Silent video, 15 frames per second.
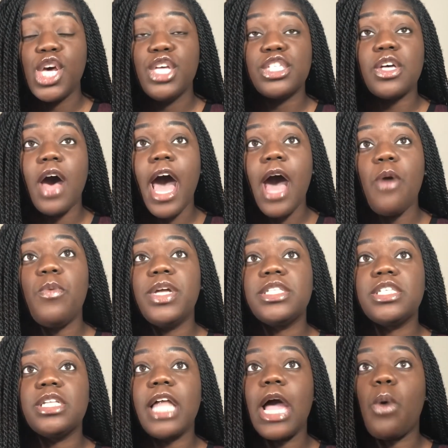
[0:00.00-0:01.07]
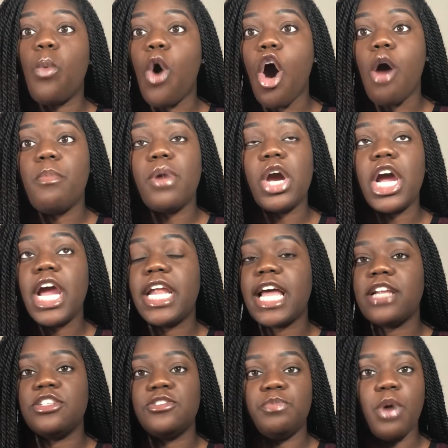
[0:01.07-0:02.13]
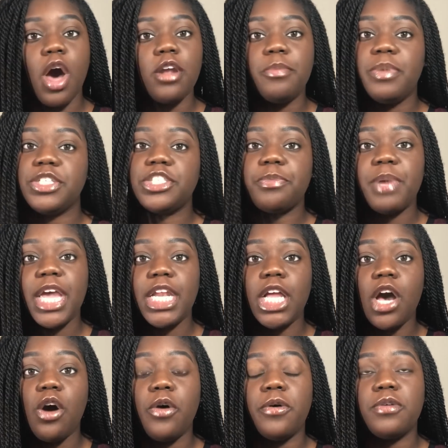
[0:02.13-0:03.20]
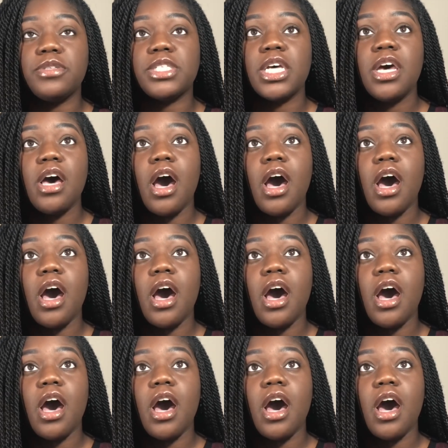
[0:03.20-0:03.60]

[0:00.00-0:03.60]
So I went to like Walmart and I just bought a bunch of pantyhose.